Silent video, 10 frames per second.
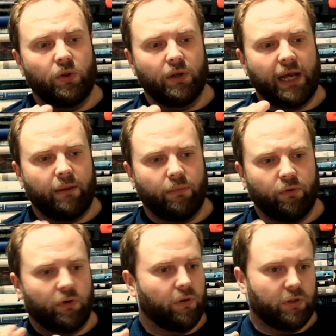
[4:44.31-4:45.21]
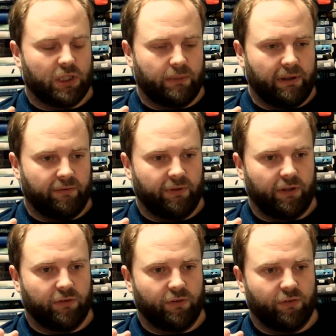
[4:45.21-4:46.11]
admirals are not just about
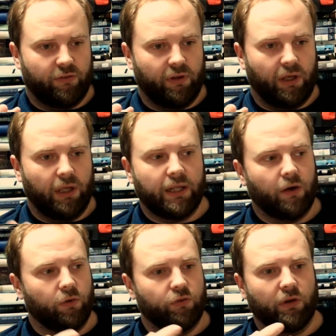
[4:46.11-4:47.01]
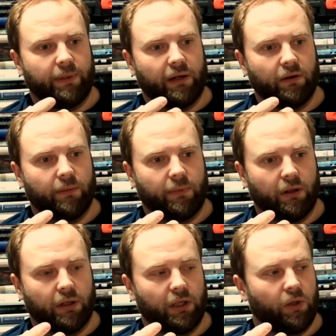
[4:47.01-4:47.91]
fleets in the sea, they're also about
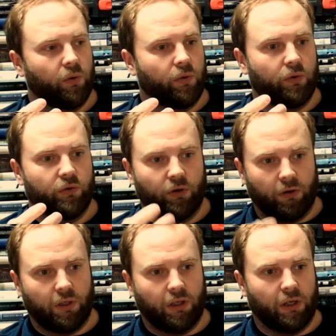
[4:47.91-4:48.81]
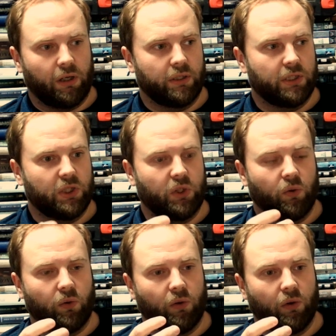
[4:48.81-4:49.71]
commanding your dockyards,
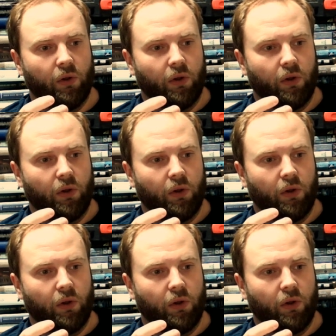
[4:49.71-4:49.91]
your